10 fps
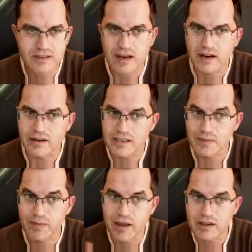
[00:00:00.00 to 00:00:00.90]
are a
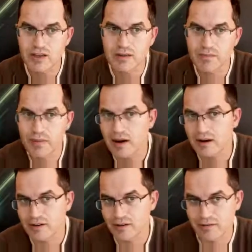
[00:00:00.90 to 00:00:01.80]
special part of